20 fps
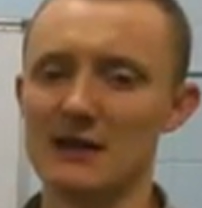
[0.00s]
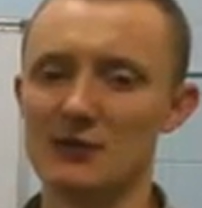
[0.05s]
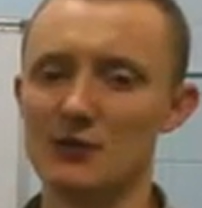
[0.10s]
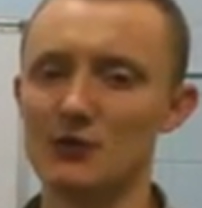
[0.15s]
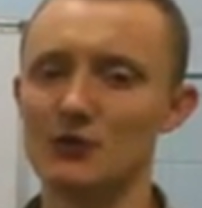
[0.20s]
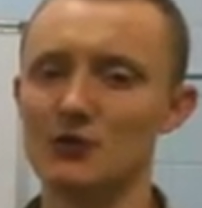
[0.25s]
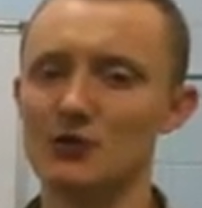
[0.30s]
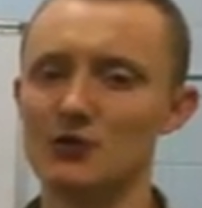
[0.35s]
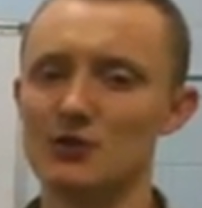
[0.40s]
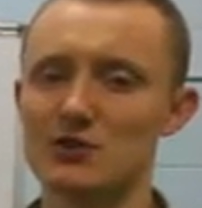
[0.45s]

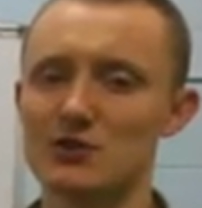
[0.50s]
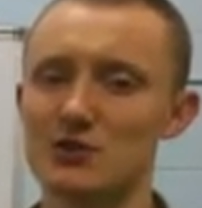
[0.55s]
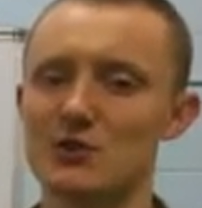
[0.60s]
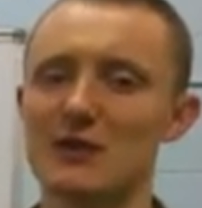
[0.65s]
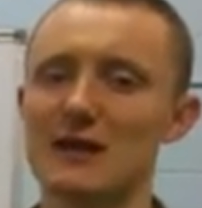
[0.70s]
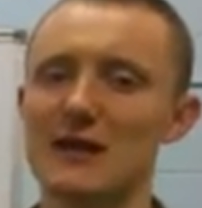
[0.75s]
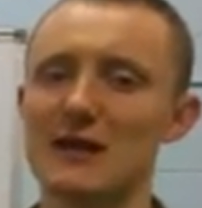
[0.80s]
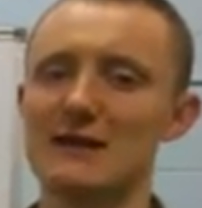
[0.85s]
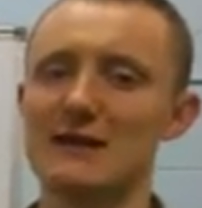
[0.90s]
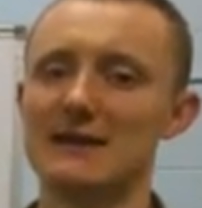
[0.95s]
you just
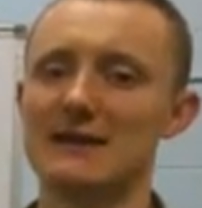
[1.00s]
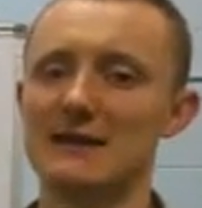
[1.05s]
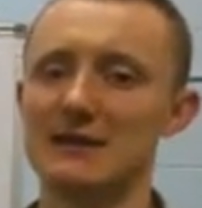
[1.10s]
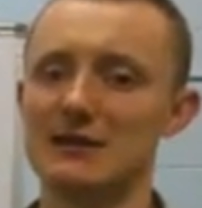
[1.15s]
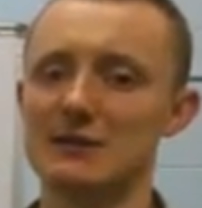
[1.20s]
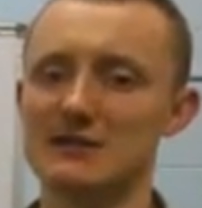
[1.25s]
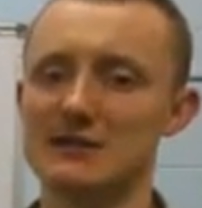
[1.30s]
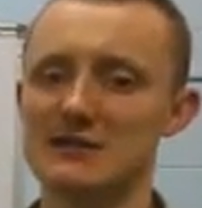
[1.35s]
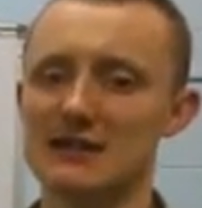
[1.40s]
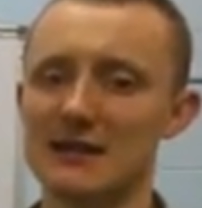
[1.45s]
couldn't eat
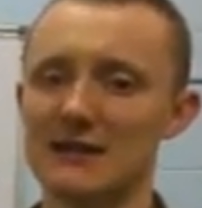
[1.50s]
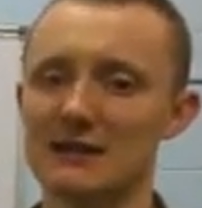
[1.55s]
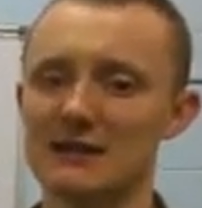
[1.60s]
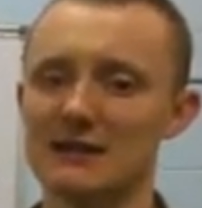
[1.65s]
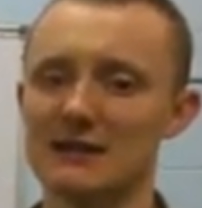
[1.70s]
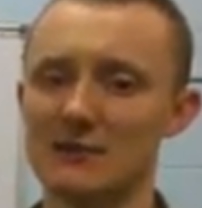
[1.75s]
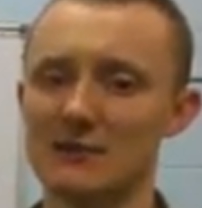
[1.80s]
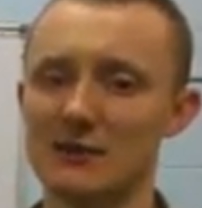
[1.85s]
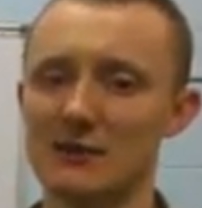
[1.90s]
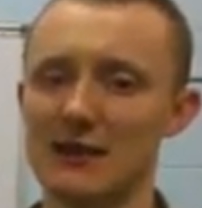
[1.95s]
those
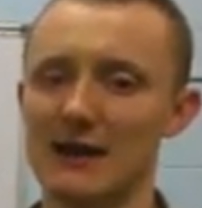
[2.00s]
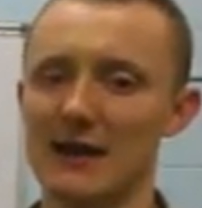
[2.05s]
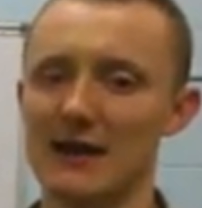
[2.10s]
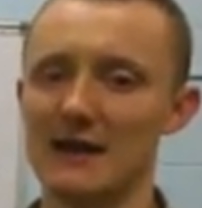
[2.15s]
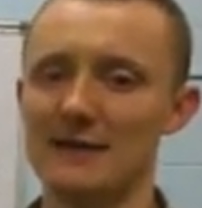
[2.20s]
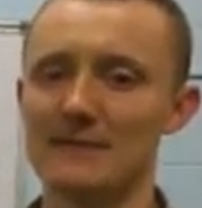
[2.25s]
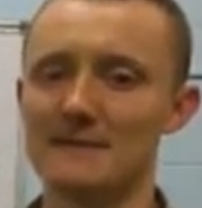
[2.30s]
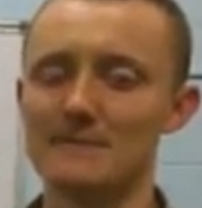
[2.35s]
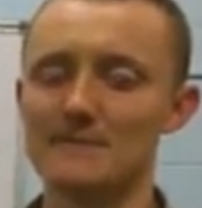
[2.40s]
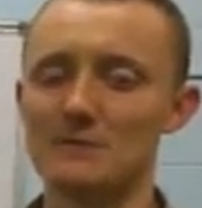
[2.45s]
salads every
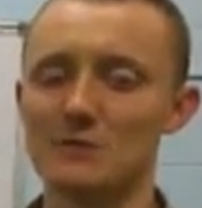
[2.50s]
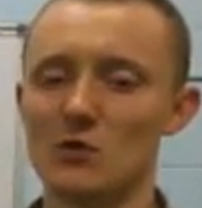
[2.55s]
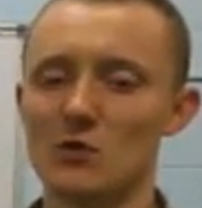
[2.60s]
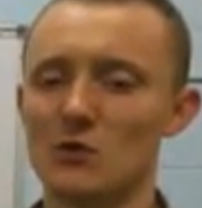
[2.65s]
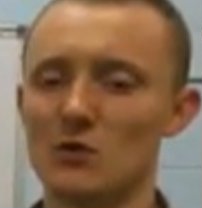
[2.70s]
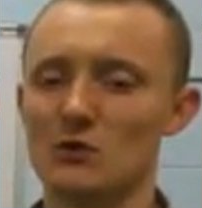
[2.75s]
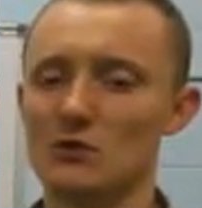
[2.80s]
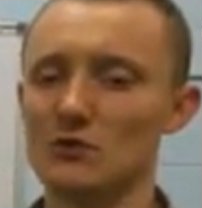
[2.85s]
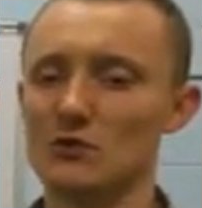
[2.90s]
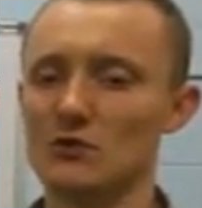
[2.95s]
day,
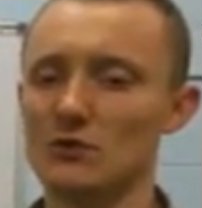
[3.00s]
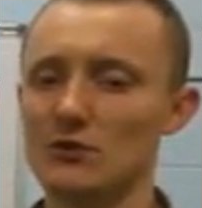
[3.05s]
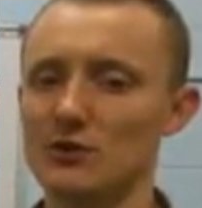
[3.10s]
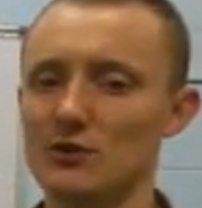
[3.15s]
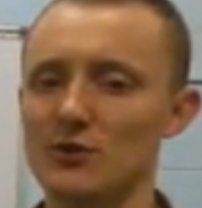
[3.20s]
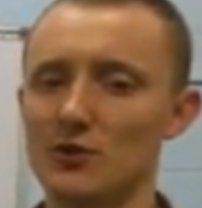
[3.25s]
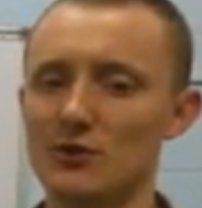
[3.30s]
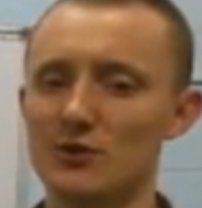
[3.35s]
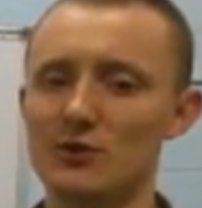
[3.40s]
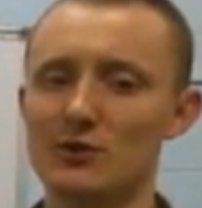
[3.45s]
or
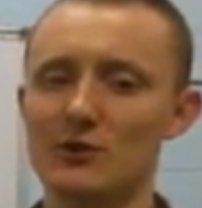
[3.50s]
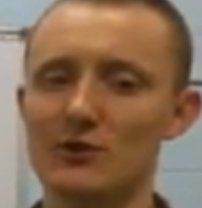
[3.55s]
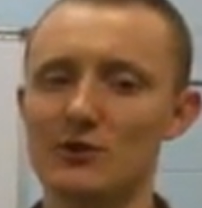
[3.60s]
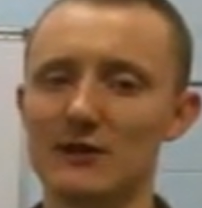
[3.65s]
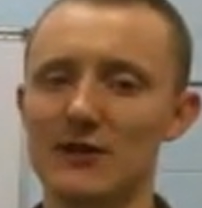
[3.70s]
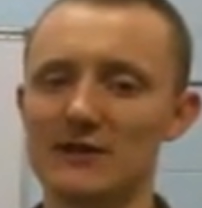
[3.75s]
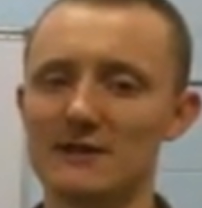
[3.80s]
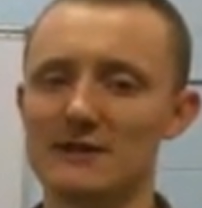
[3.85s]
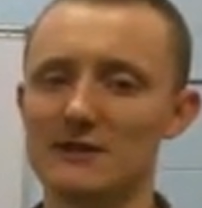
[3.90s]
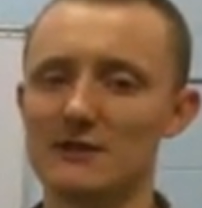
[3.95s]
you couldn't
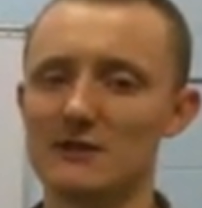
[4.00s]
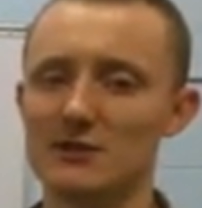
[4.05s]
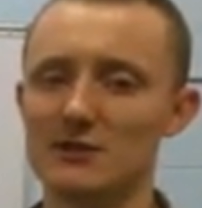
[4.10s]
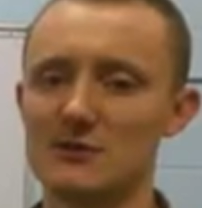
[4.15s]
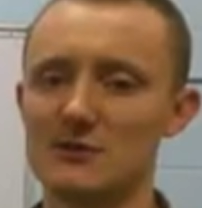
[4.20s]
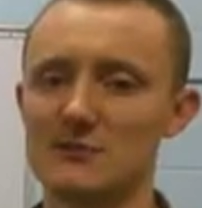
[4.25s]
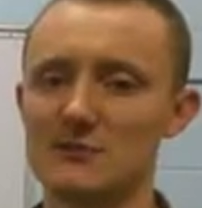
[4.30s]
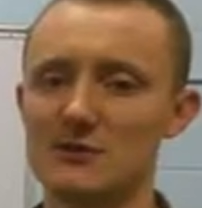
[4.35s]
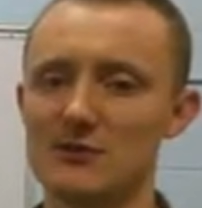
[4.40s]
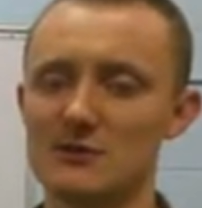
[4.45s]
get to the
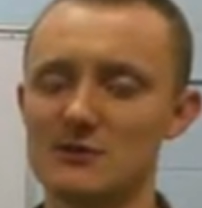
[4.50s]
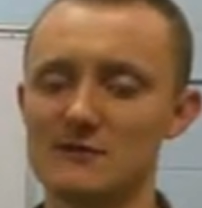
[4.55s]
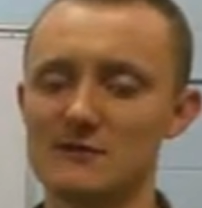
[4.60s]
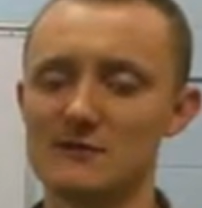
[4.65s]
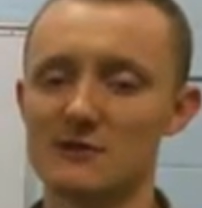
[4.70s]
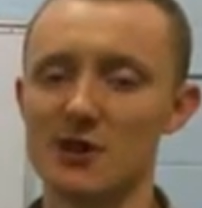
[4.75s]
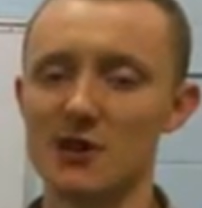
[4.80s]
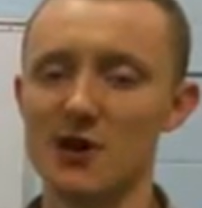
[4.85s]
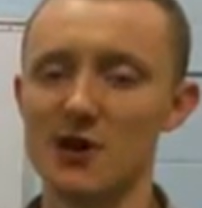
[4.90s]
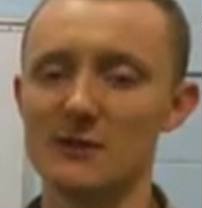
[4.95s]
gym because of
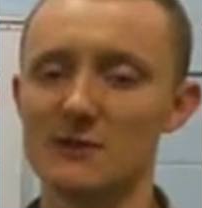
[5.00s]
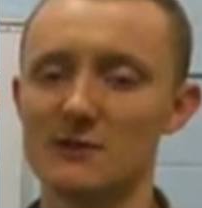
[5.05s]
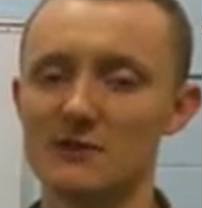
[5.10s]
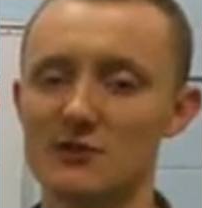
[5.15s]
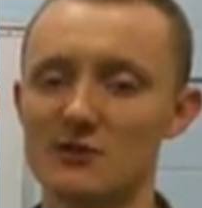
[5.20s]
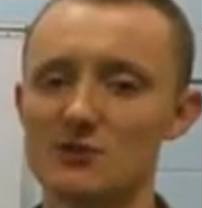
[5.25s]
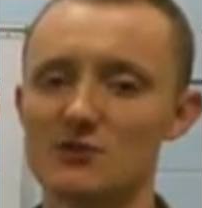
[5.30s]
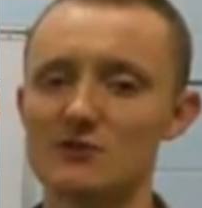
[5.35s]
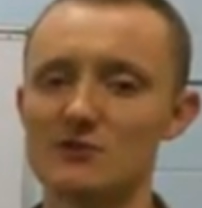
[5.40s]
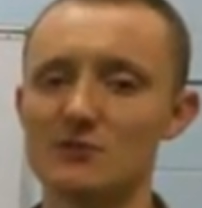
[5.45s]
time
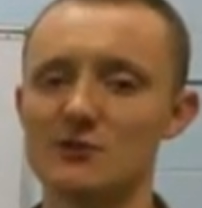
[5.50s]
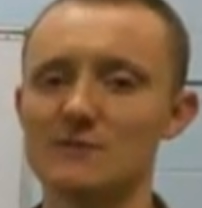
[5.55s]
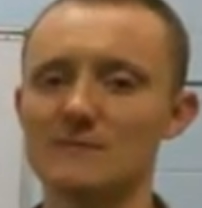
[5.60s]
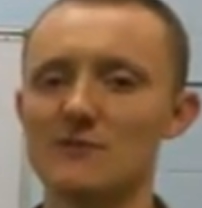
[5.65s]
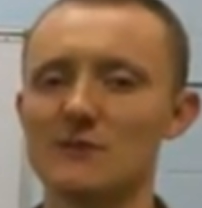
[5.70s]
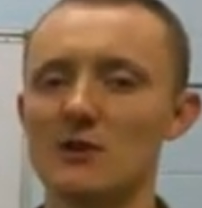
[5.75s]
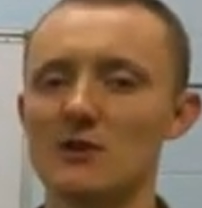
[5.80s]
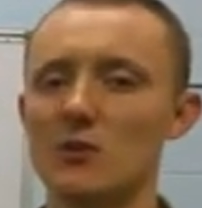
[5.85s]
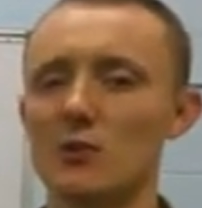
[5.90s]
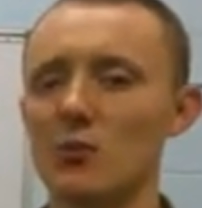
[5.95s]
issues,
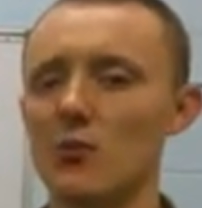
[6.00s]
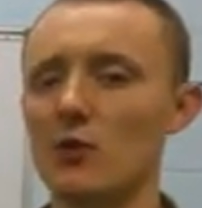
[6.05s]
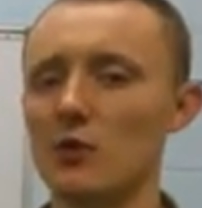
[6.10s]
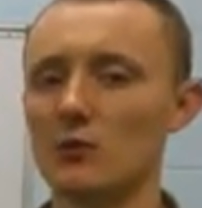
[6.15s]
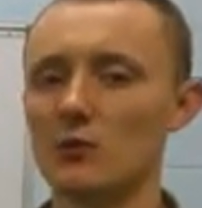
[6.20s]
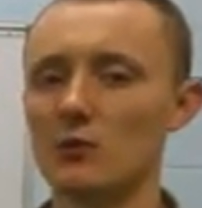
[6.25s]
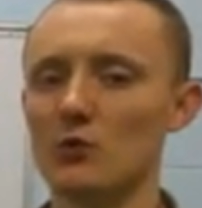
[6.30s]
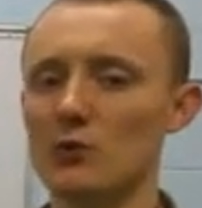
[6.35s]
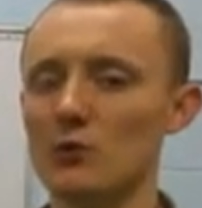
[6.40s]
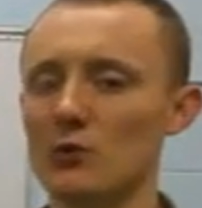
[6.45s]

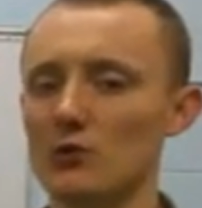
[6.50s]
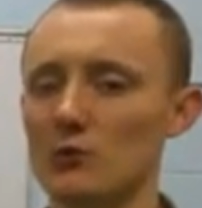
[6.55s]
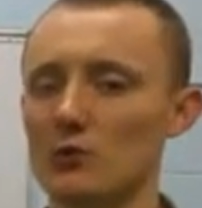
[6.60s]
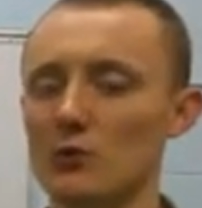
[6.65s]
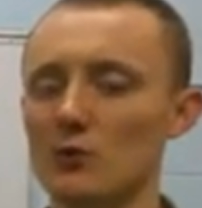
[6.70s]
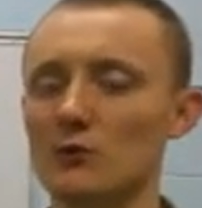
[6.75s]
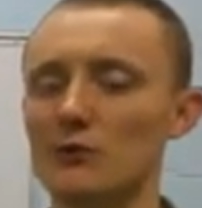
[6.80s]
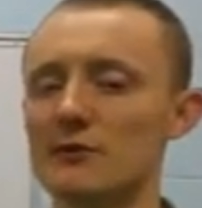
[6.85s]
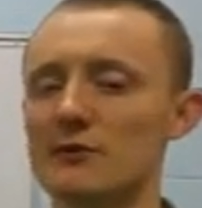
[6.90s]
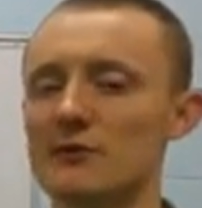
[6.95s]
what
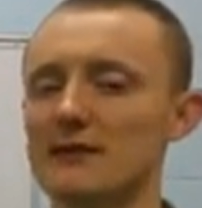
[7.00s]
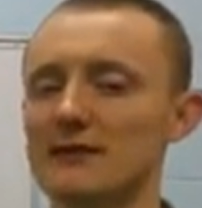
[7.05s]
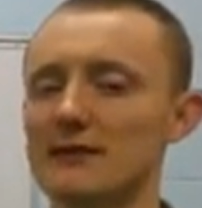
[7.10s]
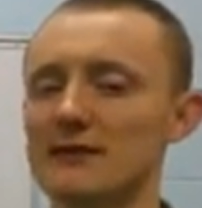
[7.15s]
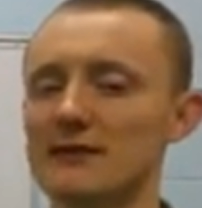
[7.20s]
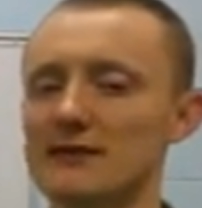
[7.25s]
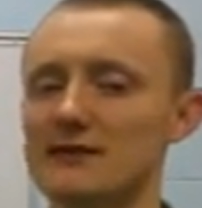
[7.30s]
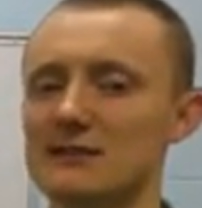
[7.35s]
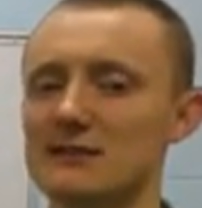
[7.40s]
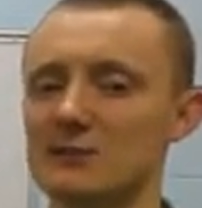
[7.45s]
were the
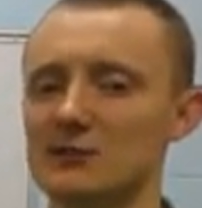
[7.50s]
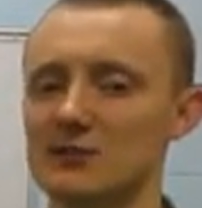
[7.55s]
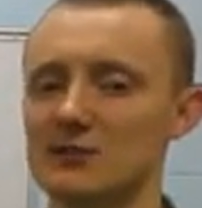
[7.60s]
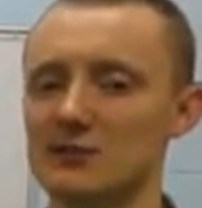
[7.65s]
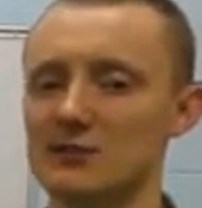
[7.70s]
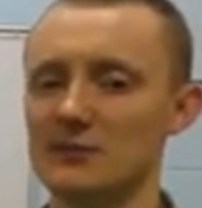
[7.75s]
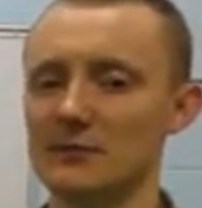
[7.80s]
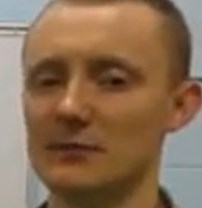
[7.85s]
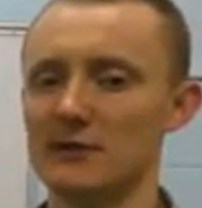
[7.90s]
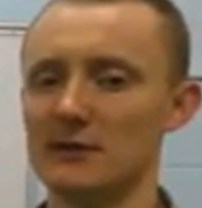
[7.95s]
things that were
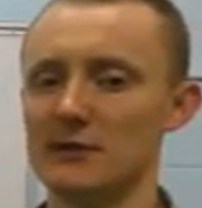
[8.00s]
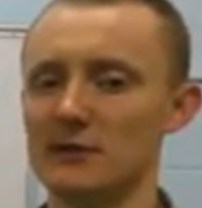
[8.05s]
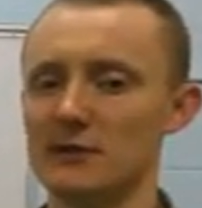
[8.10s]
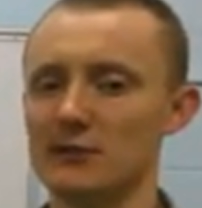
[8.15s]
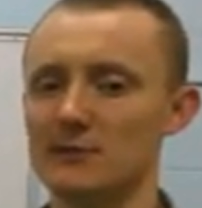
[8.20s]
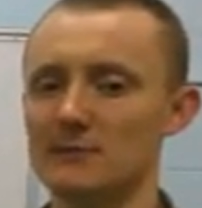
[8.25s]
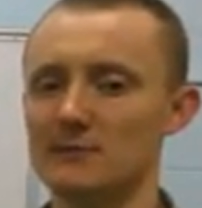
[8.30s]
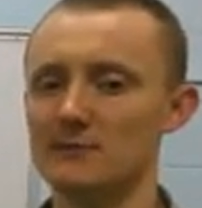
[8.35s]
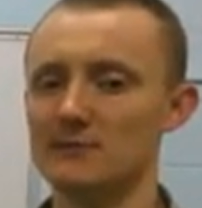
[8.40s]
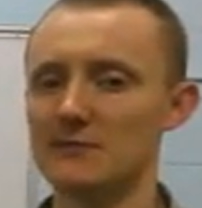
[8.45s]
stopping you?